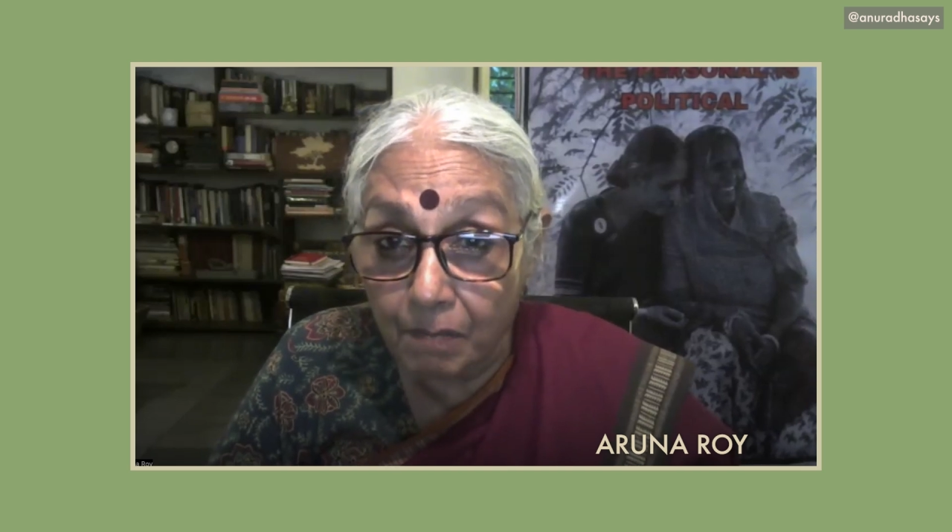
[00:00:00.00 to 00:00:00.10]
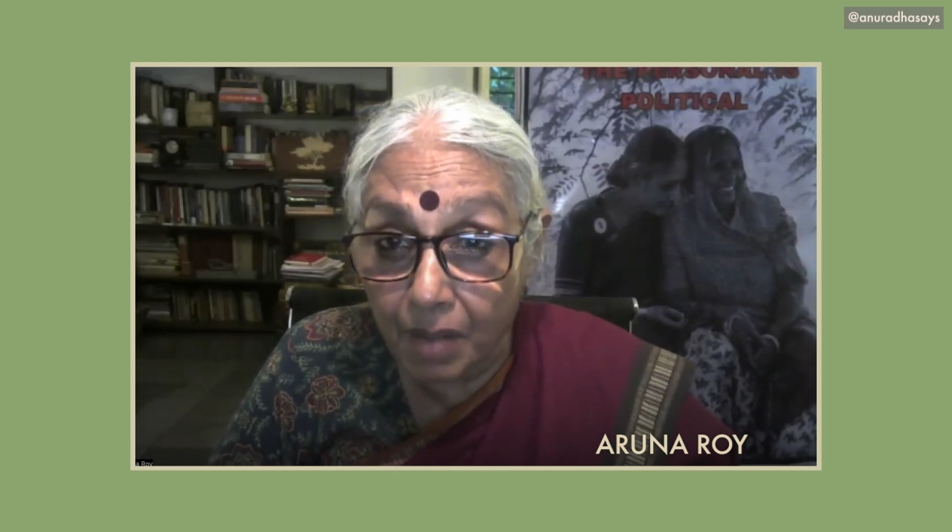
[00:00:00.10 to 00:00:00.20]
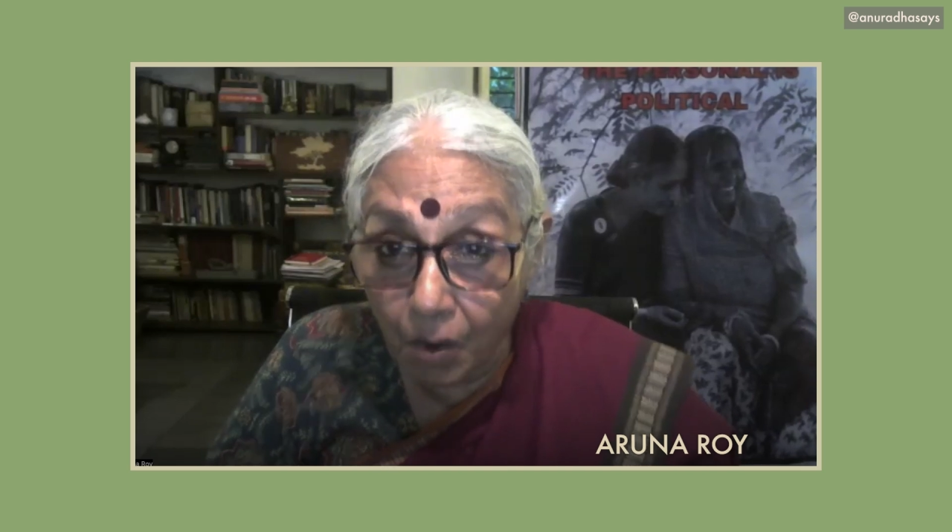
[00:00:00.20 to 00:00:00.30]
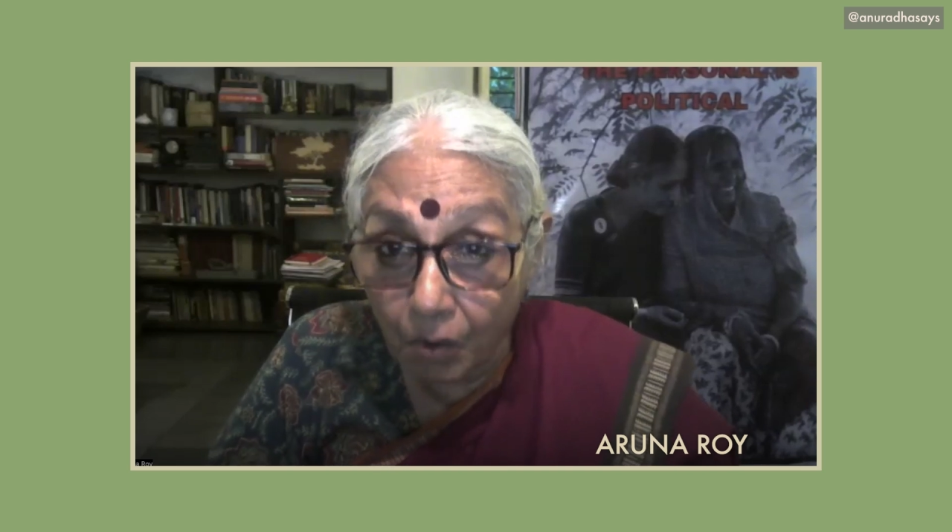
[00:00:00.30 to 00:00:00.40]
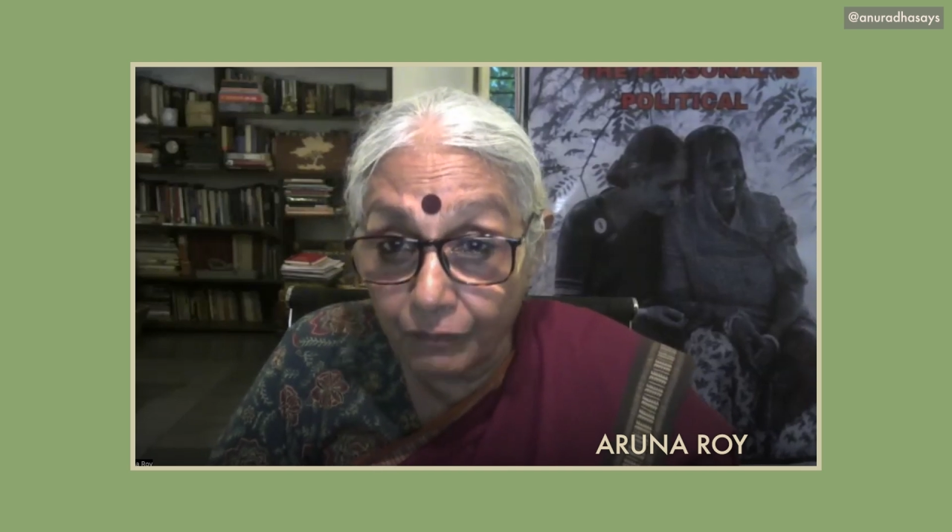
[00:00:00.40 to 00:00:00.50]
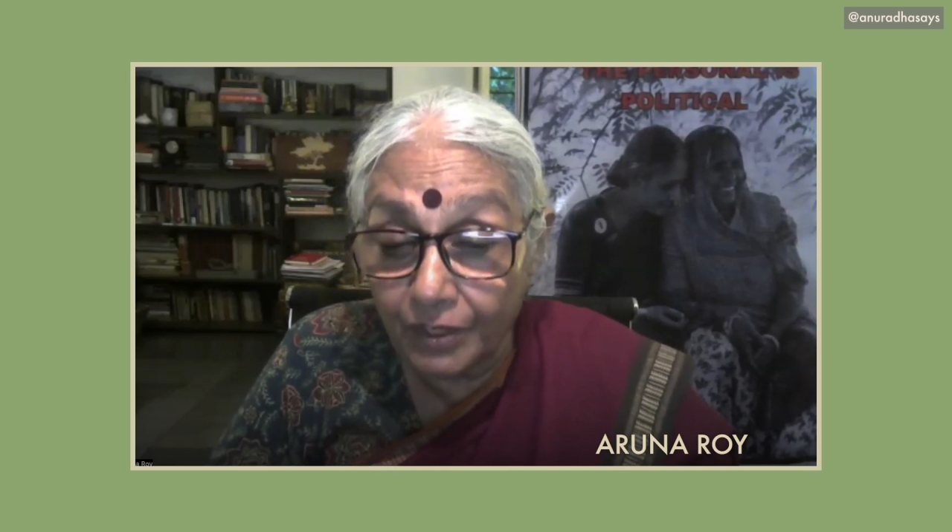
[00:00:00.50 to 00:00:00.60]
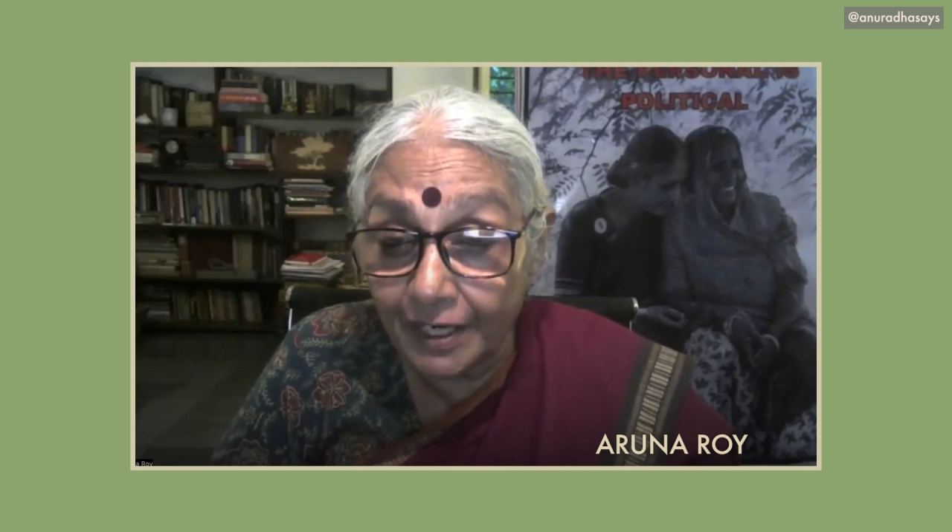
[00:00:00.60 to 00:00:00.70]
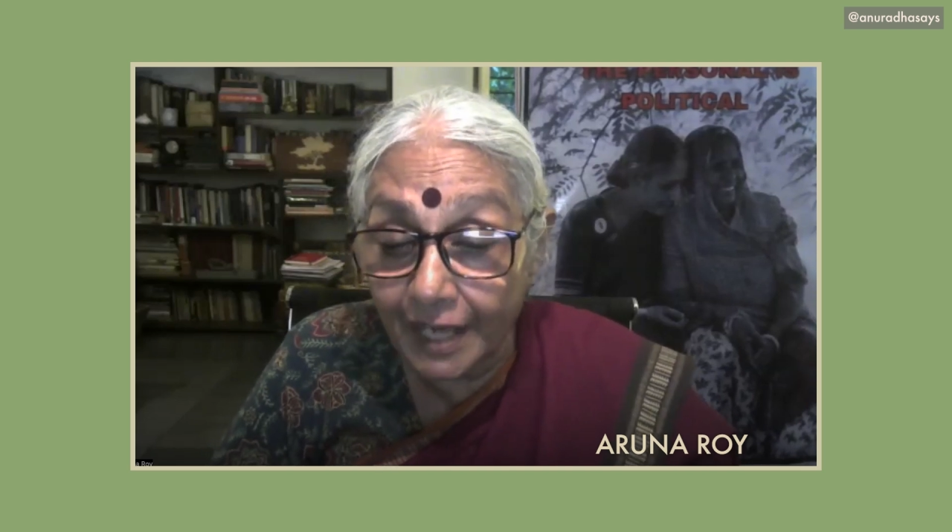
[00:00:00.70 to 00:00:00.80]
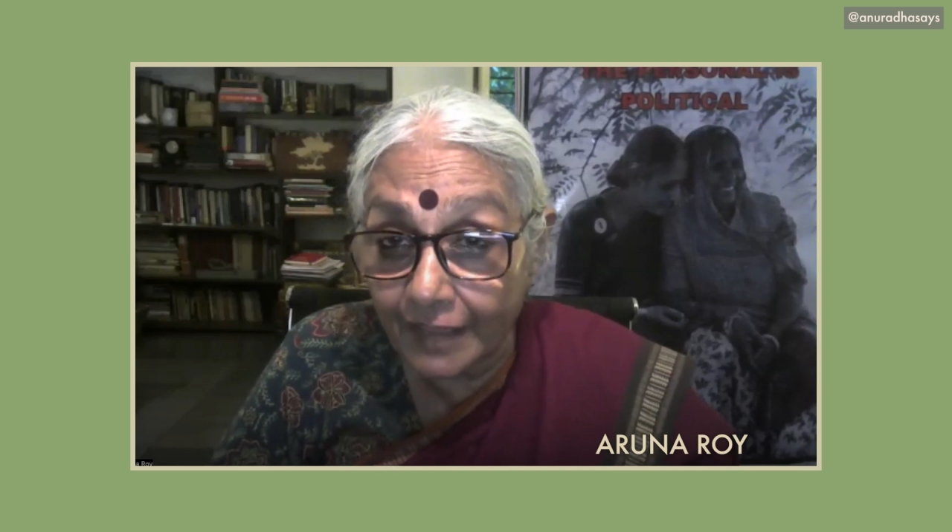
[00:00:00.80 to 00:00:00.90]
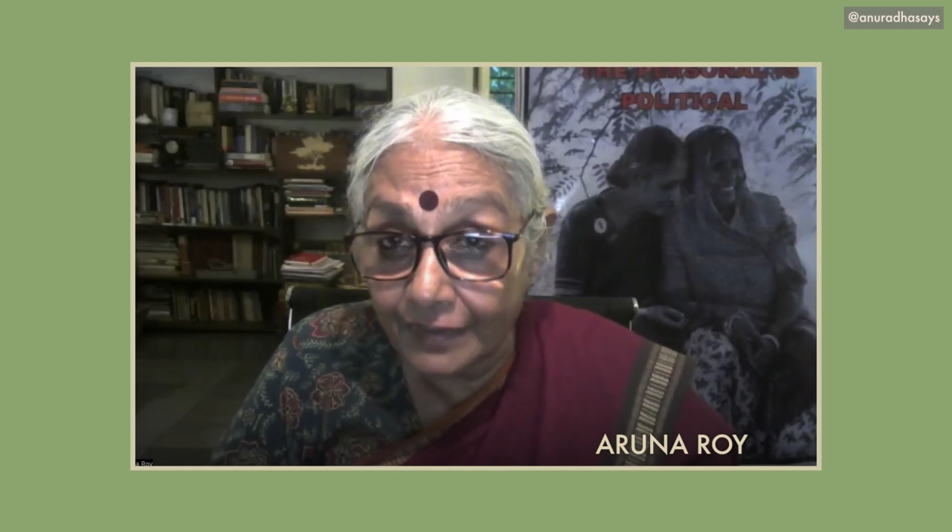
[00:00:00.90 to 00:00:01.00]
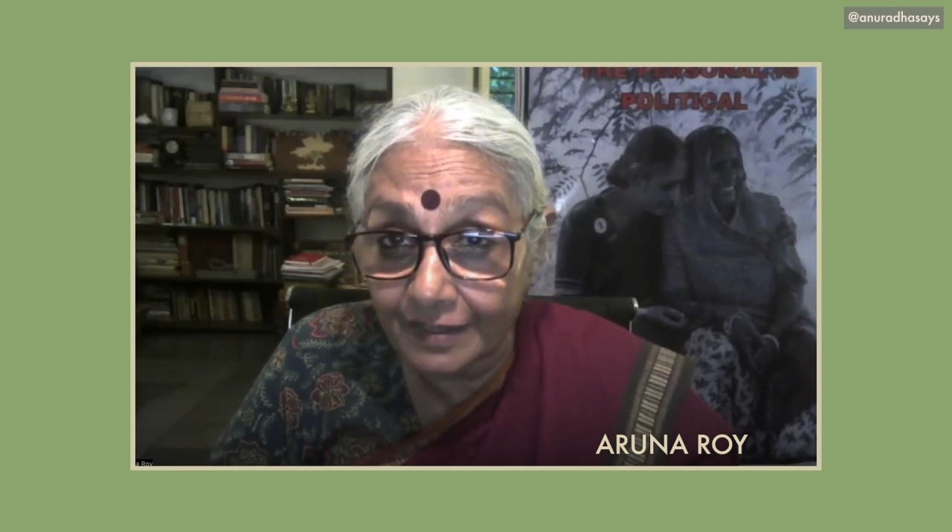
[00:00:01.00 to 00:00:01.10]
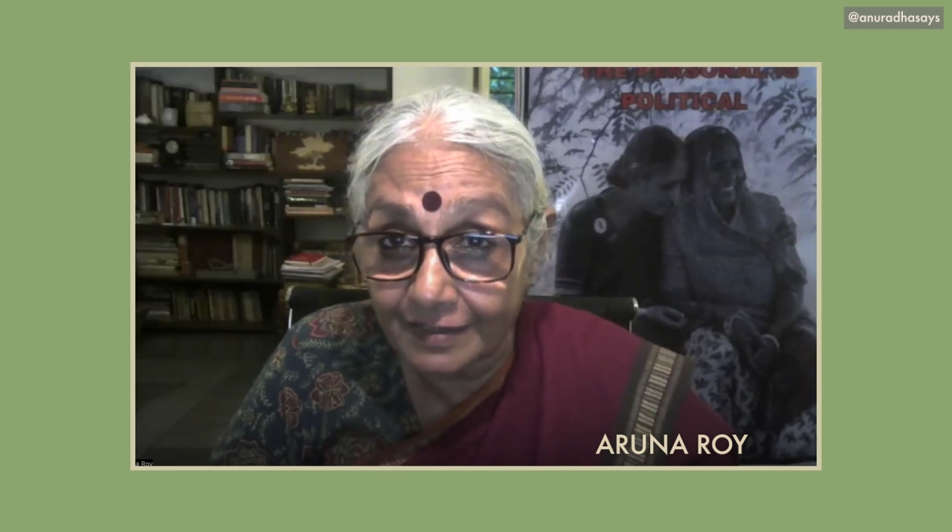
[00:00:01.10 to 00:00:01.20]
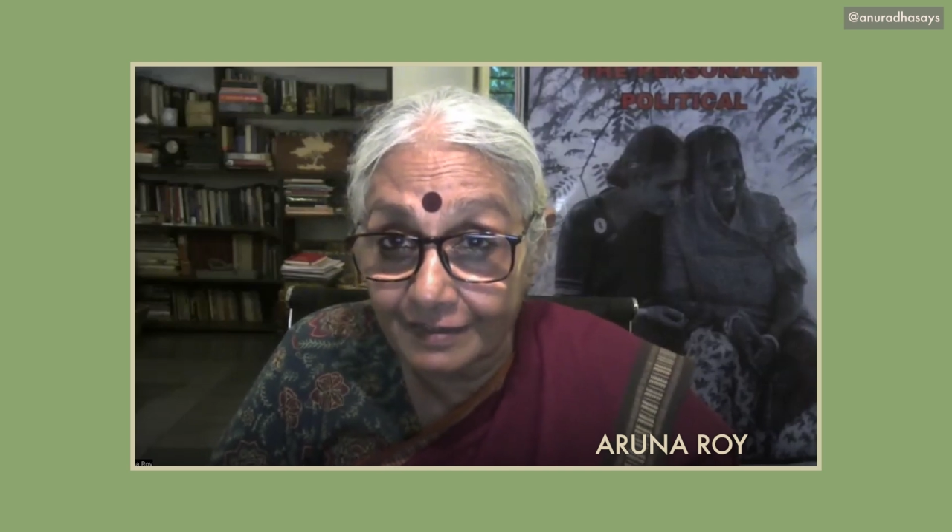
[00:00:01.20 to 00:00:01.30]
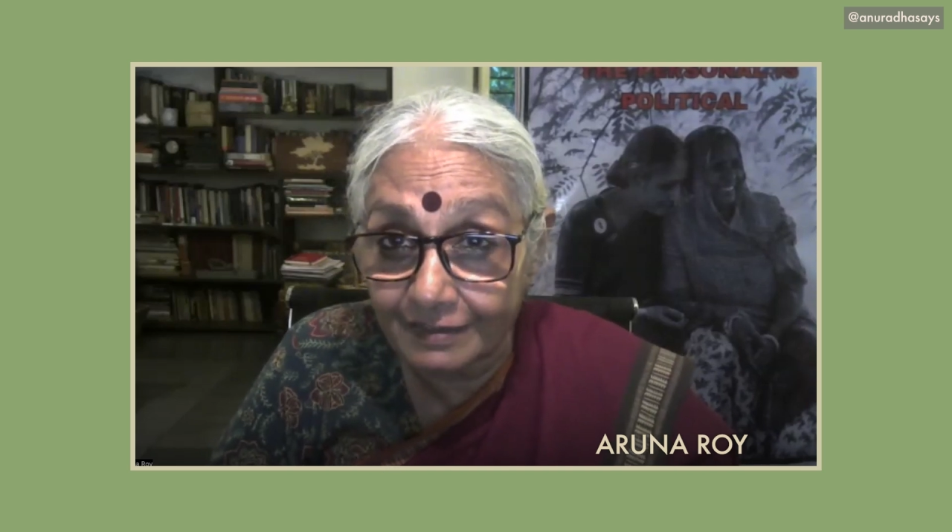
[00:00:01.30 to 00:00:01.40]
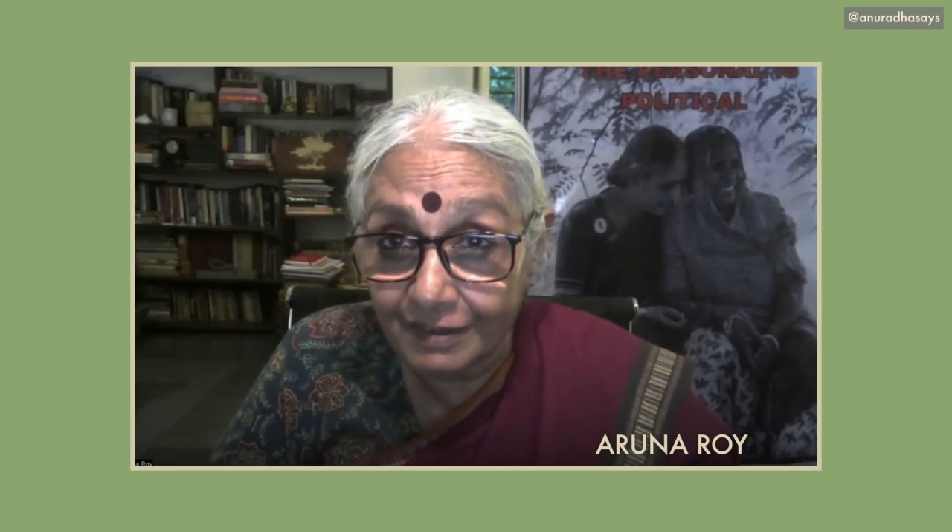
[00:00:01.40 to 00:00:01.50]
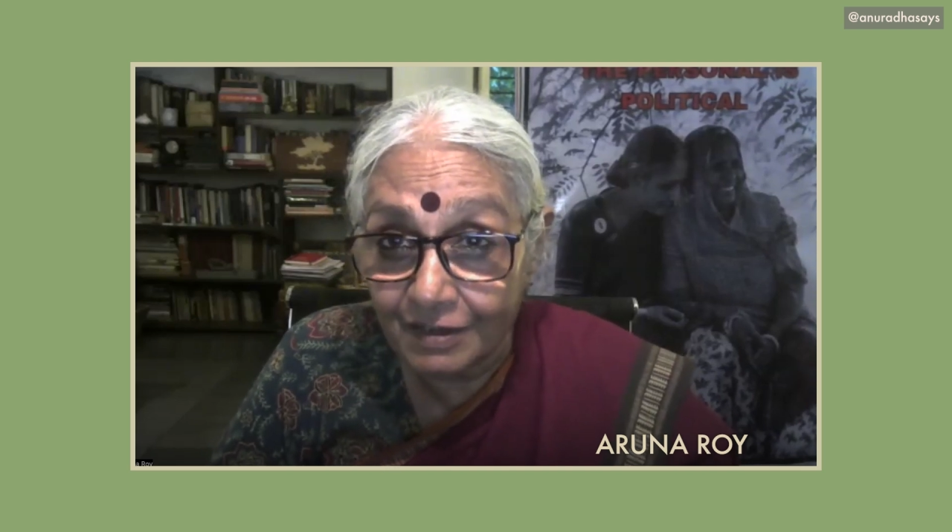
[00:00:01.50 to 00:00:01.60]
powerful in ethics,